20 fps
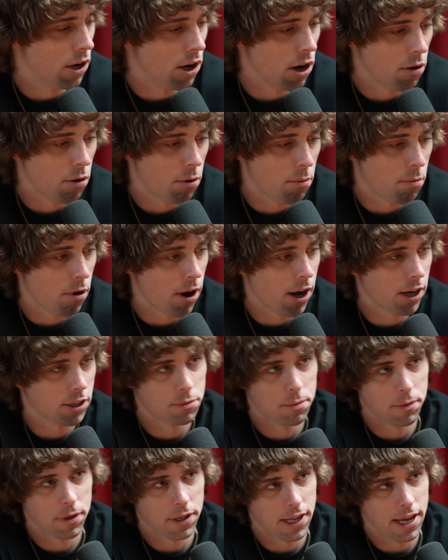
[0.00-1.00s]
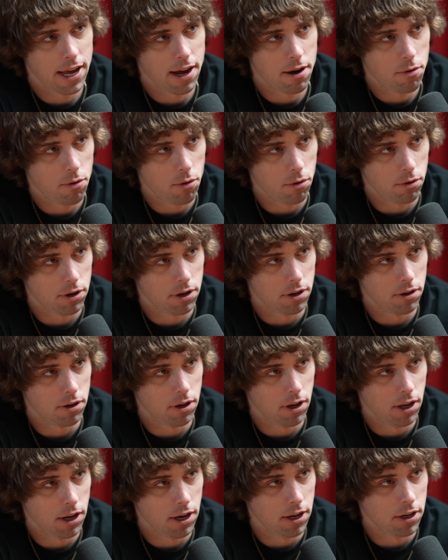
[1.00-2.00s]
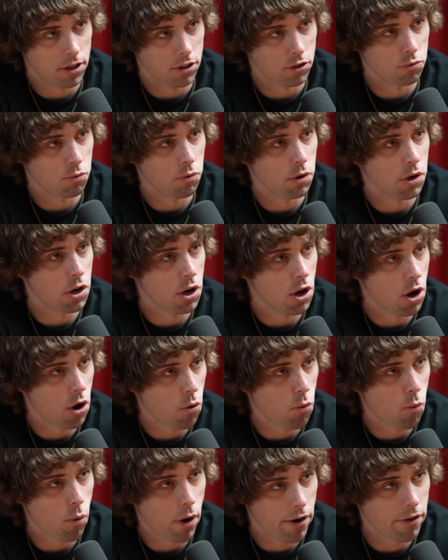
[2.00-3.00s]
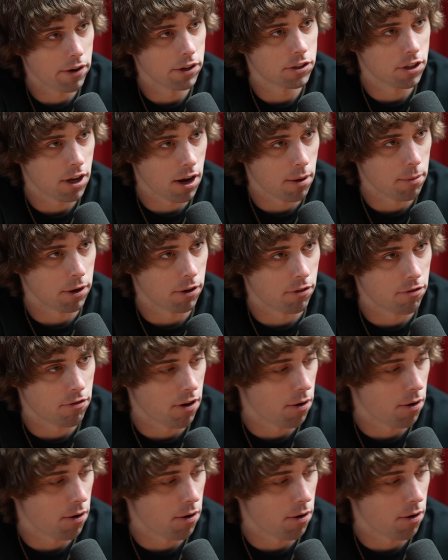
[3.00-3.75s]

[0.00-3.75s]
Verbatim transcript: know approximately how old it, it is. We know where it's coming